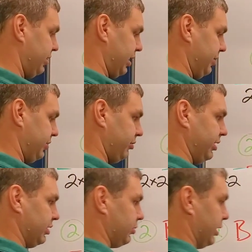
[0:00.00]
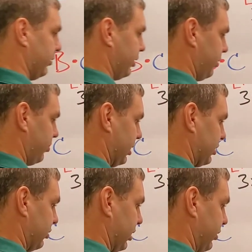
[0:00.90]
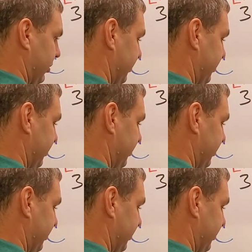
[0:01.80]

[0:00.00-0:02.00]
times three is twenty-one, plus twenty-one.